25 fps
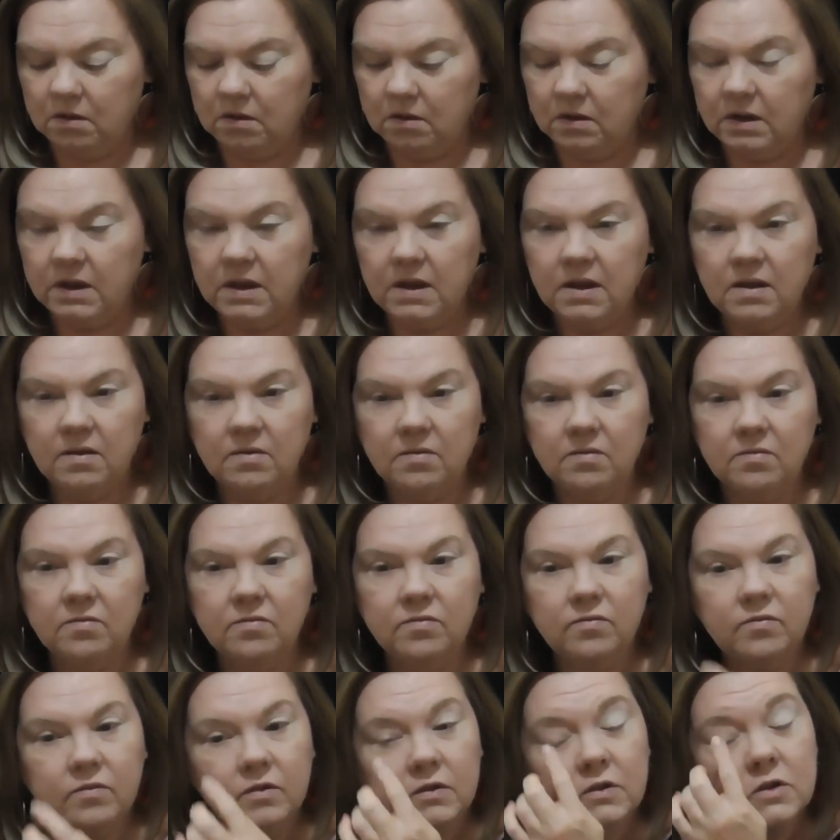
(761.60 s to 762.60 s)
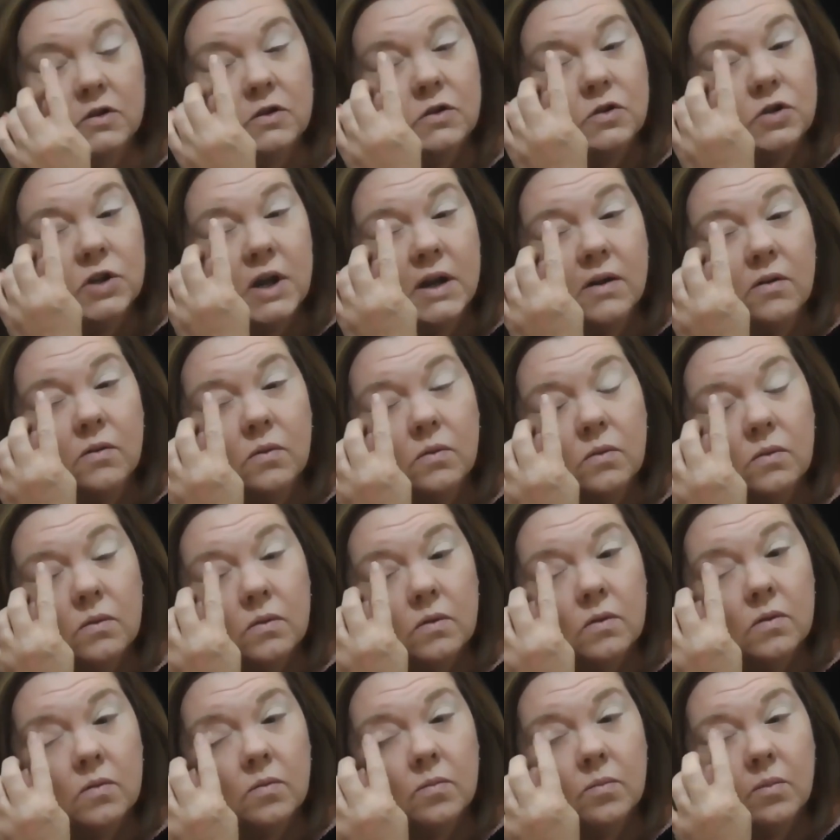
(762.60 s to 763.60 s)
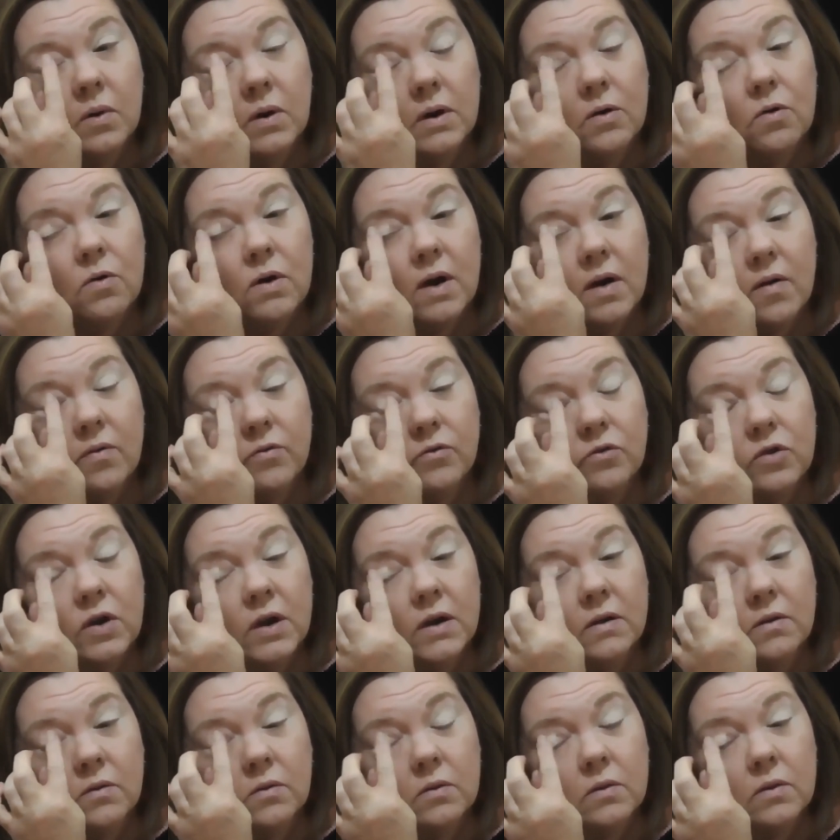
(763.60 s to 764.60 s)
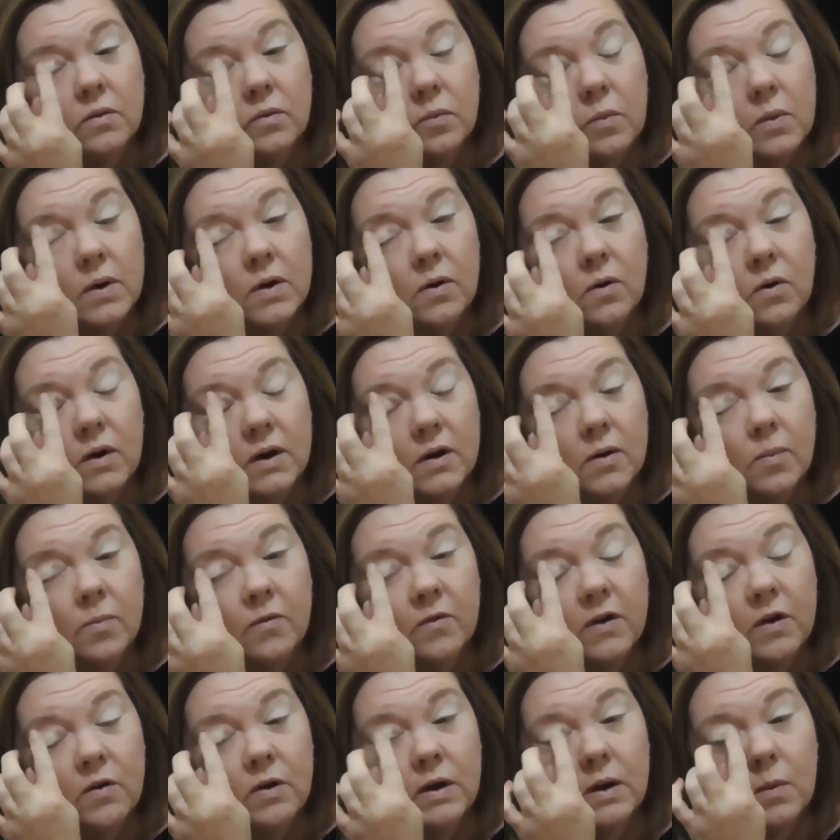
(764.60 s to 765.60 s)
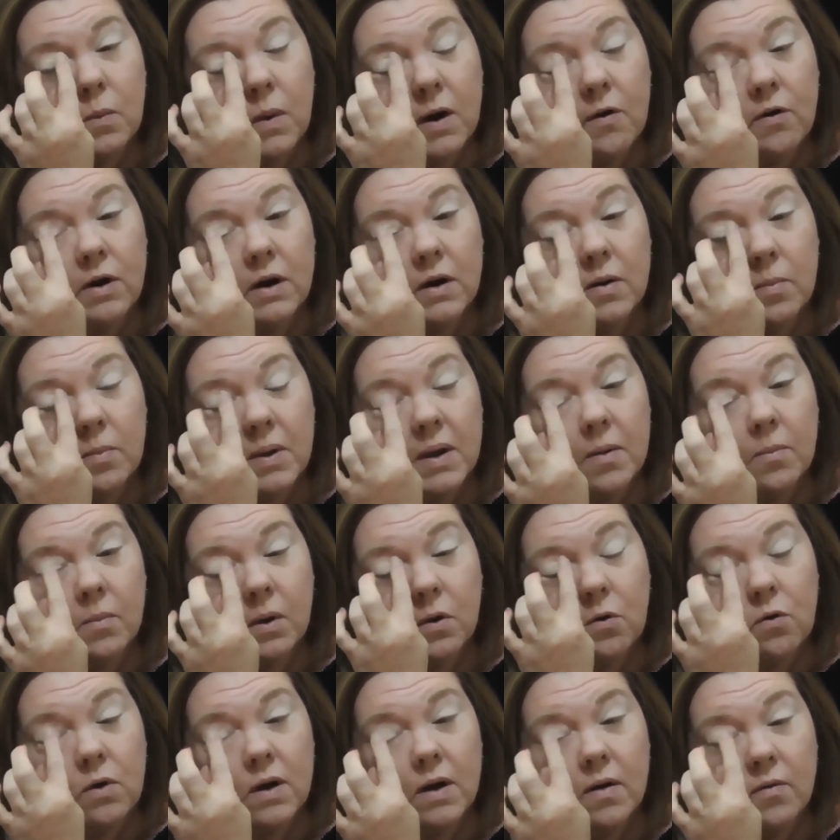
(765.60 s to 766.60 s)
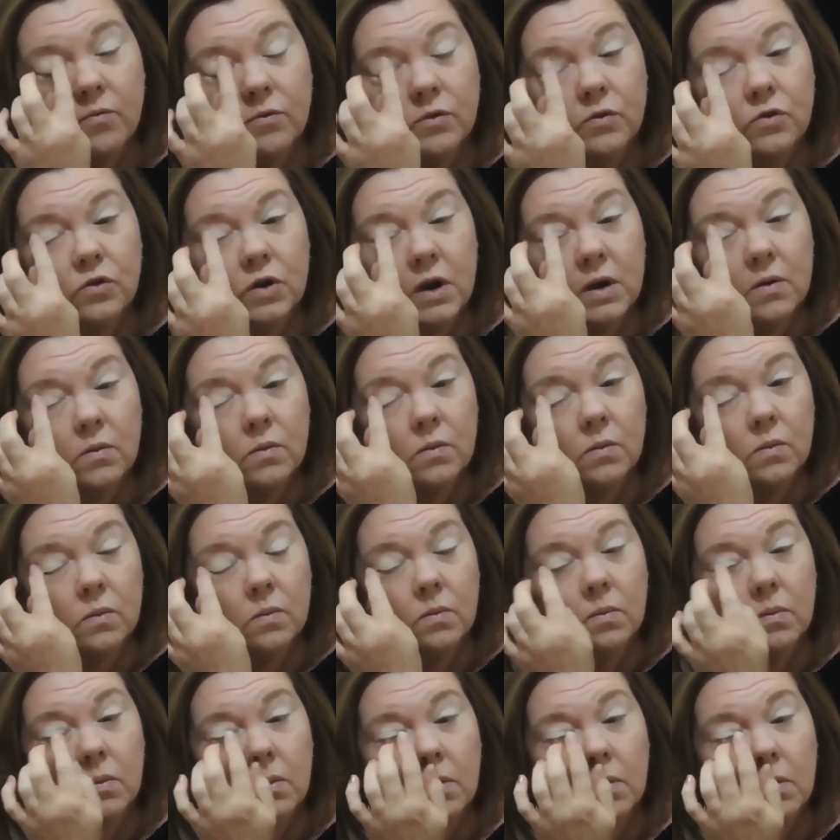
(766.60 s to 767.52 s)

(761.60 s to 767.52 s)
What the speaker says: I have 2 channels, my craft channel as well, and I'm very worried about my craft channel.